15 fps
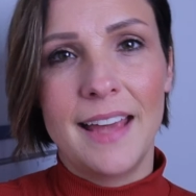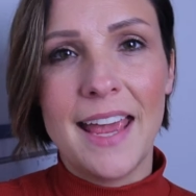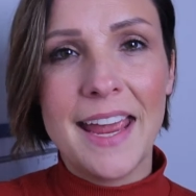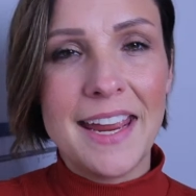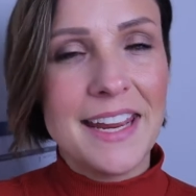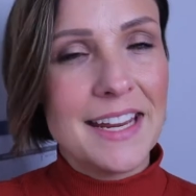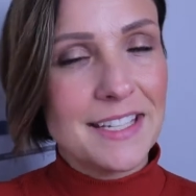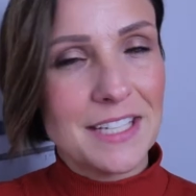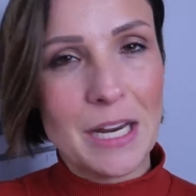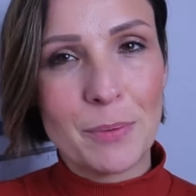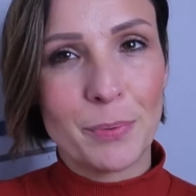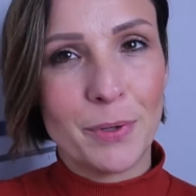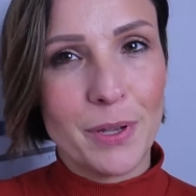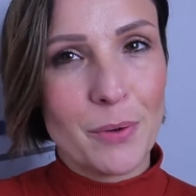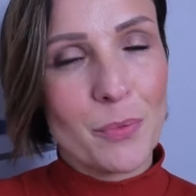Hey, it's
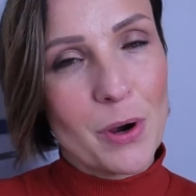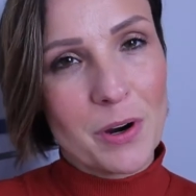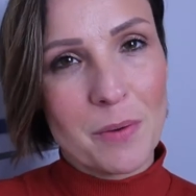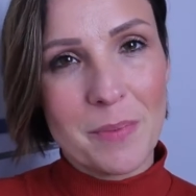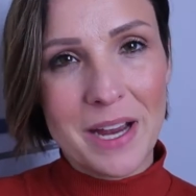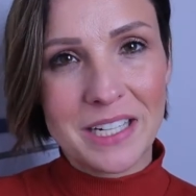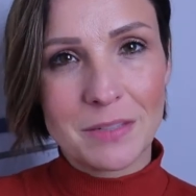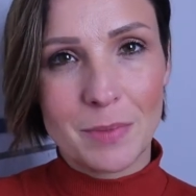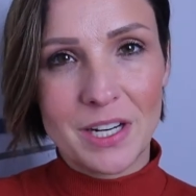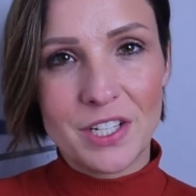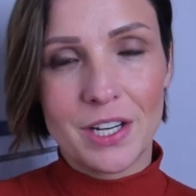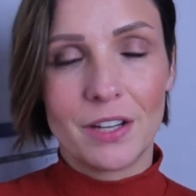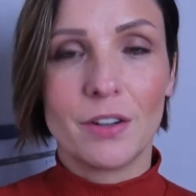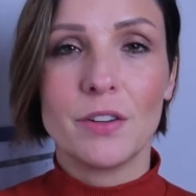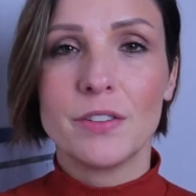April and welcome back to my
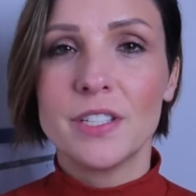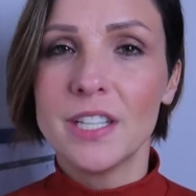channel.